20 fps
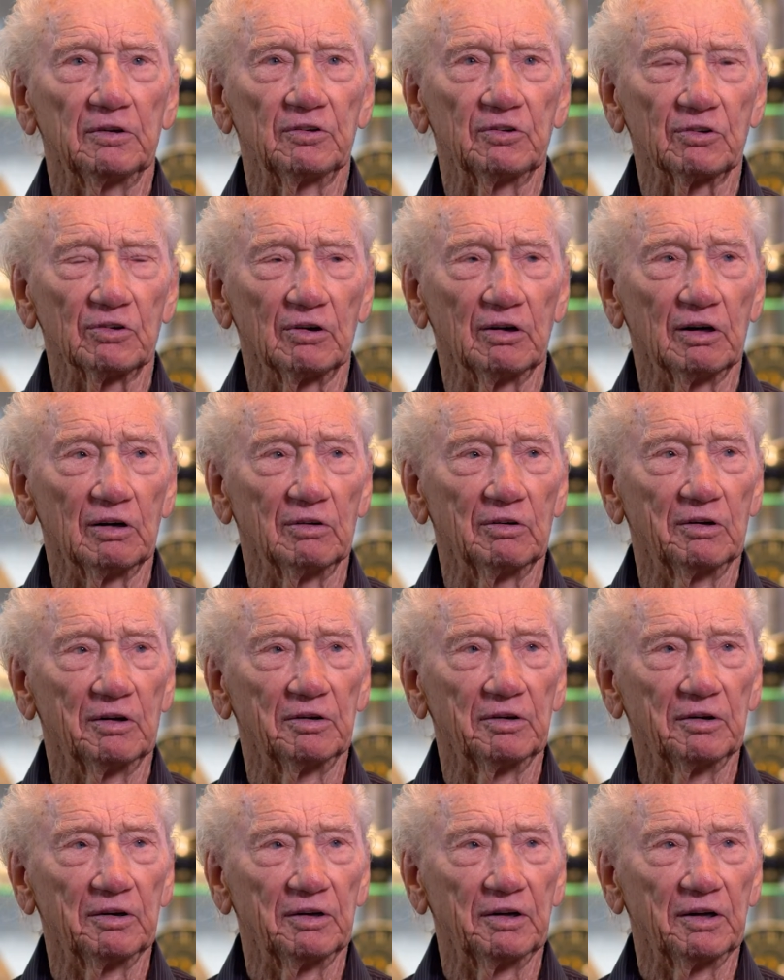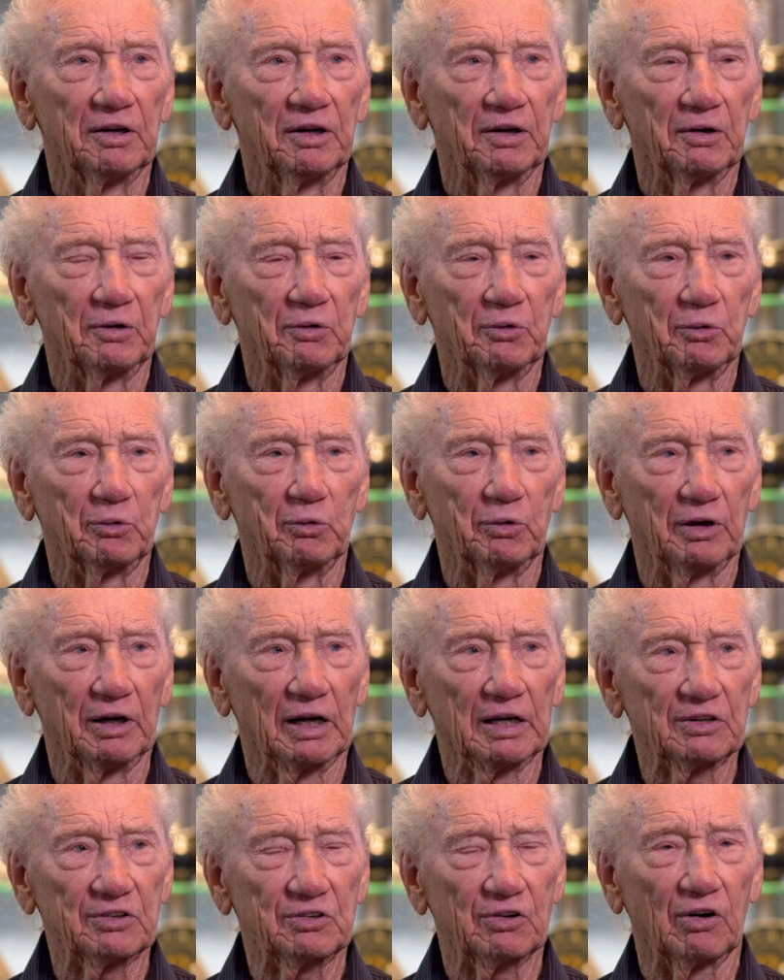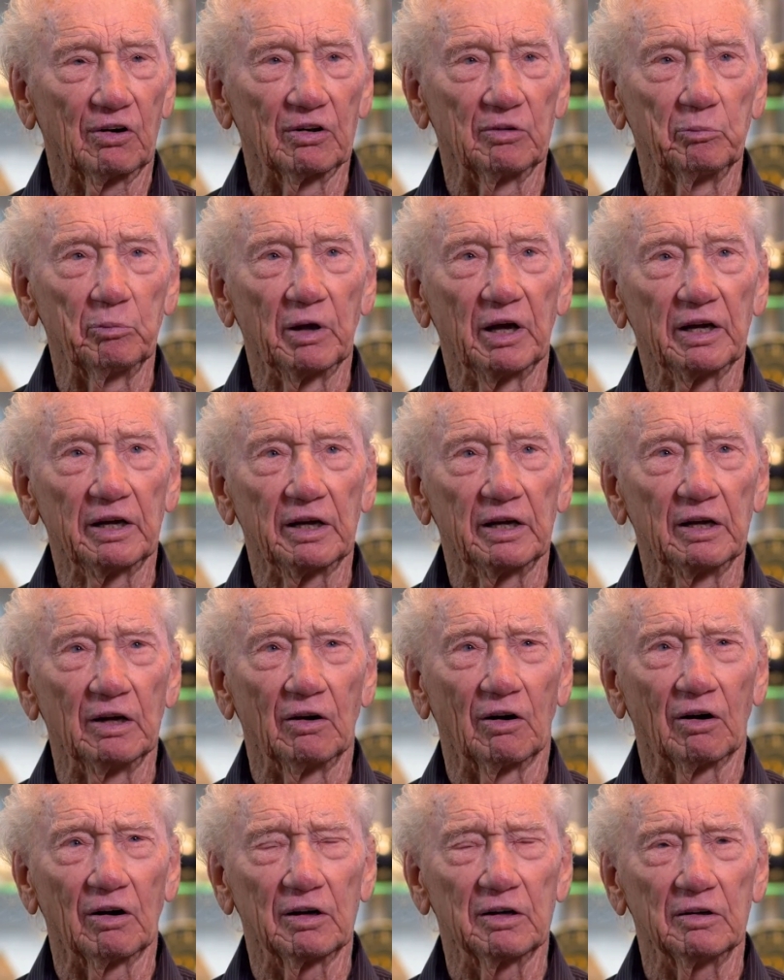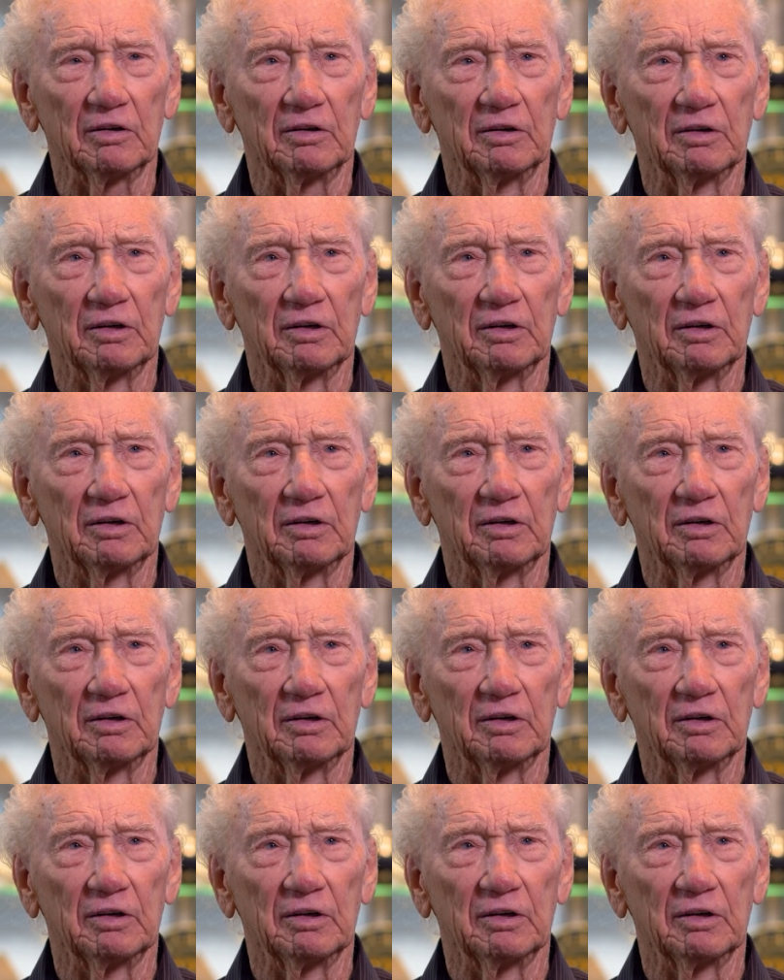So when I started making art,